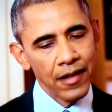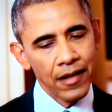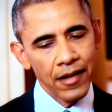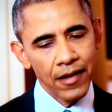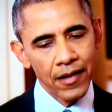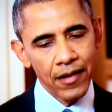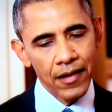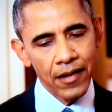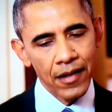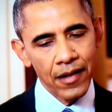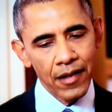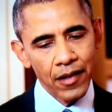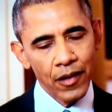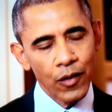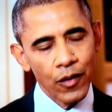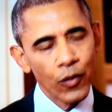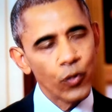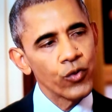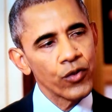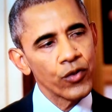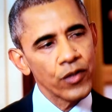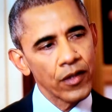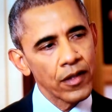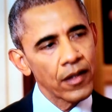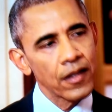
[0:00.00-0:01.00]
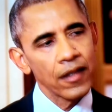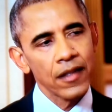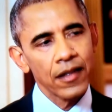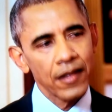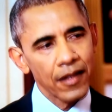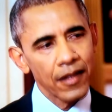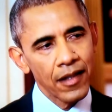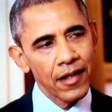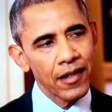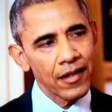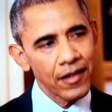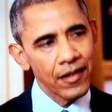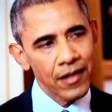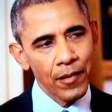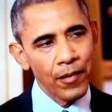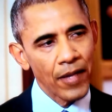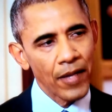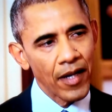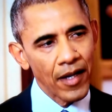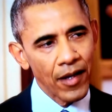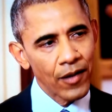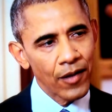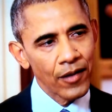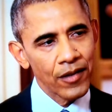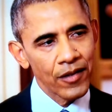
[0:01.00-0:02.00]
the illusion that
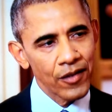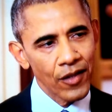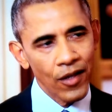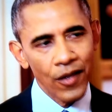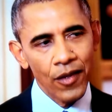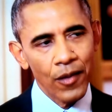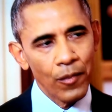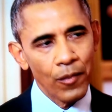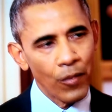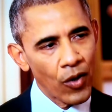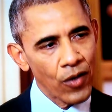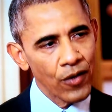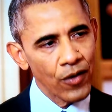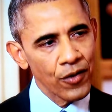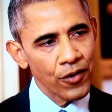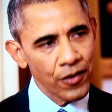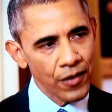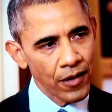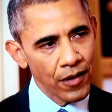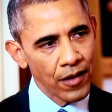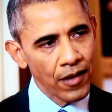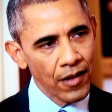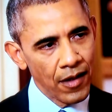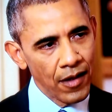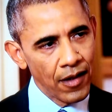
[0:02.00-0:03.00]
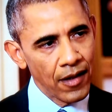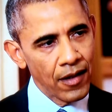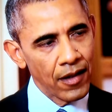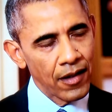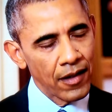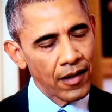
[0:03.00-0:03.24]
somehow it's on the march.